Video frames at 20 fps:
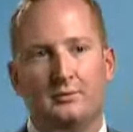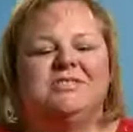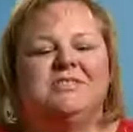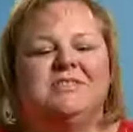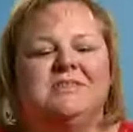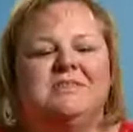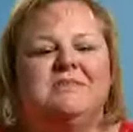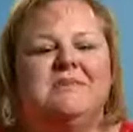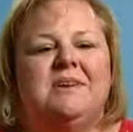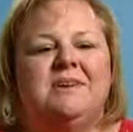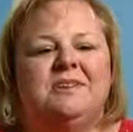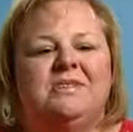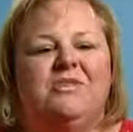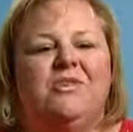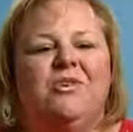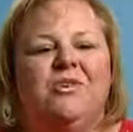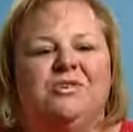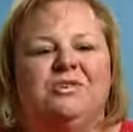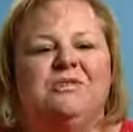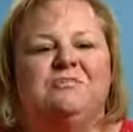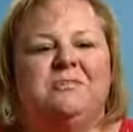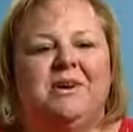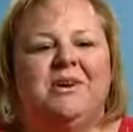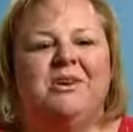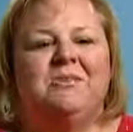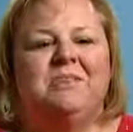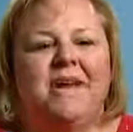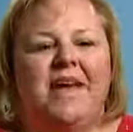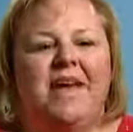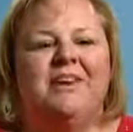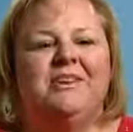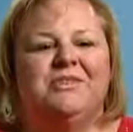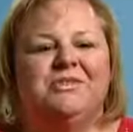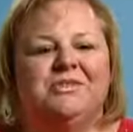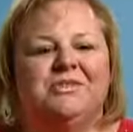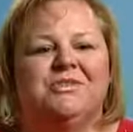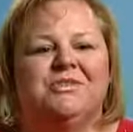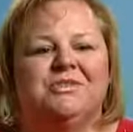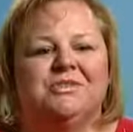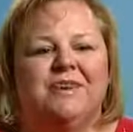It doesn't make us all just better
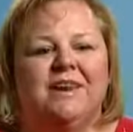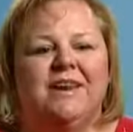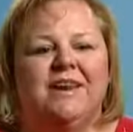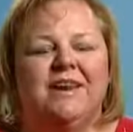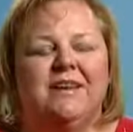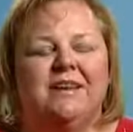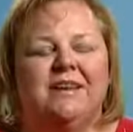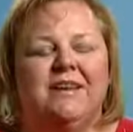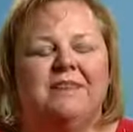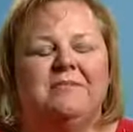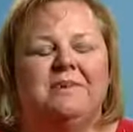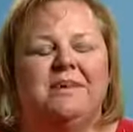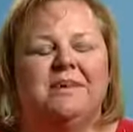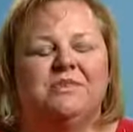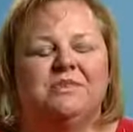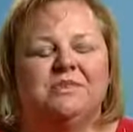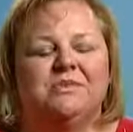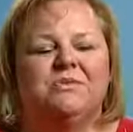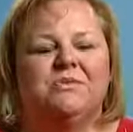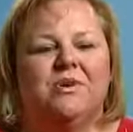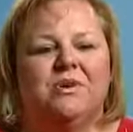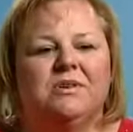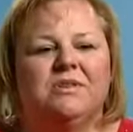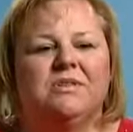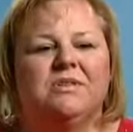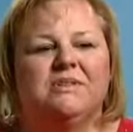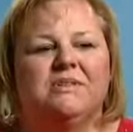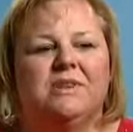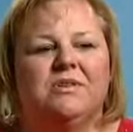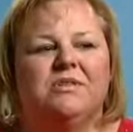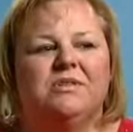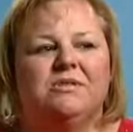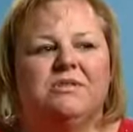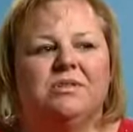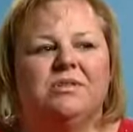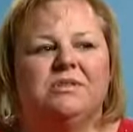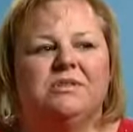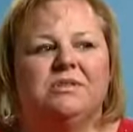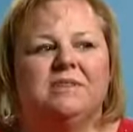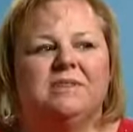managers, right? I mean, it just walks us down the
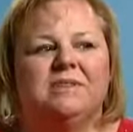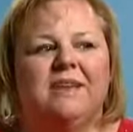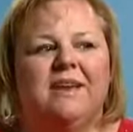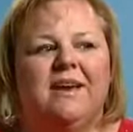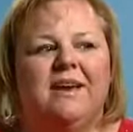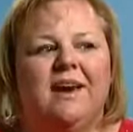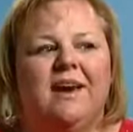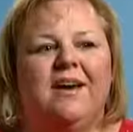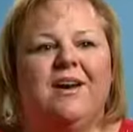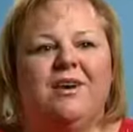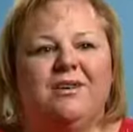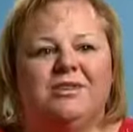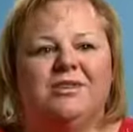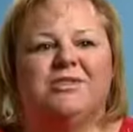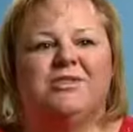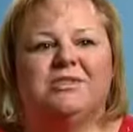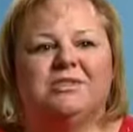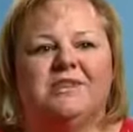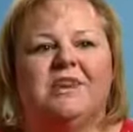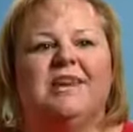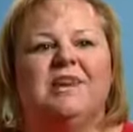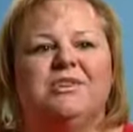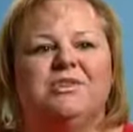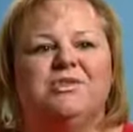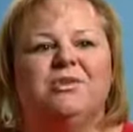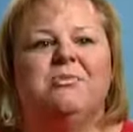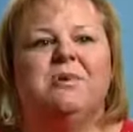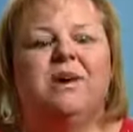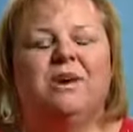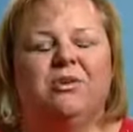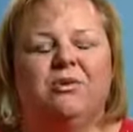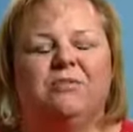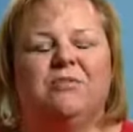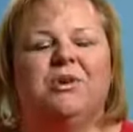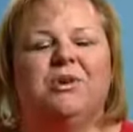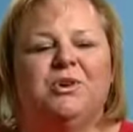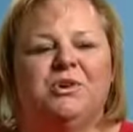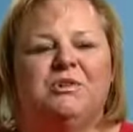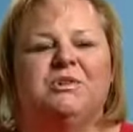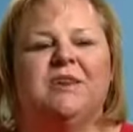road to say, I understand you better, and
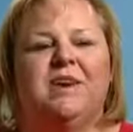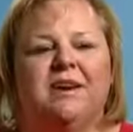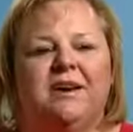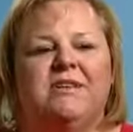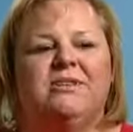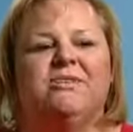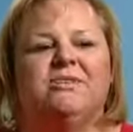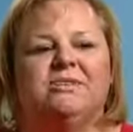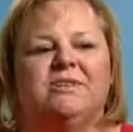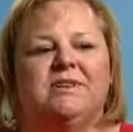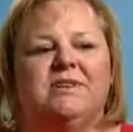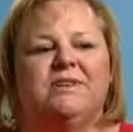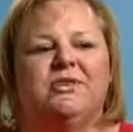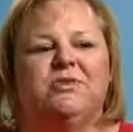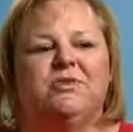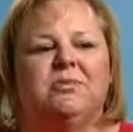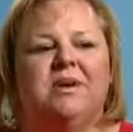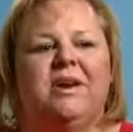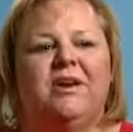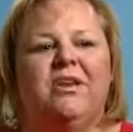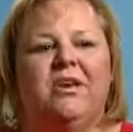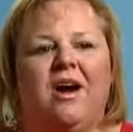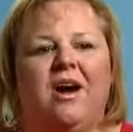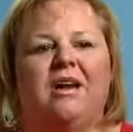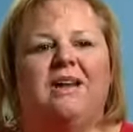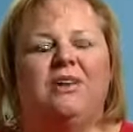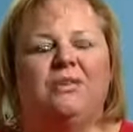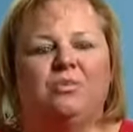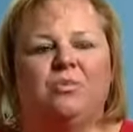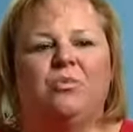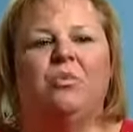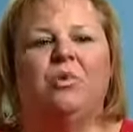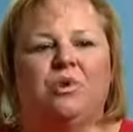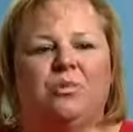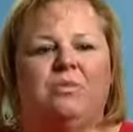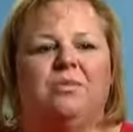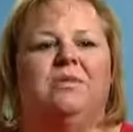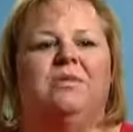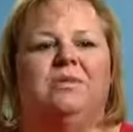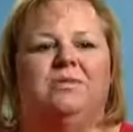because I understand you better, I can work
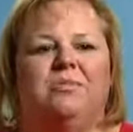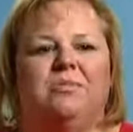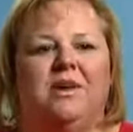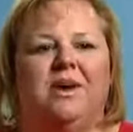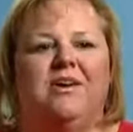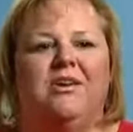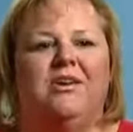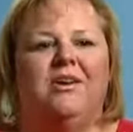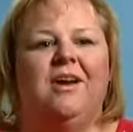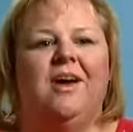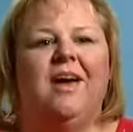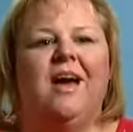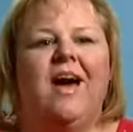with you better.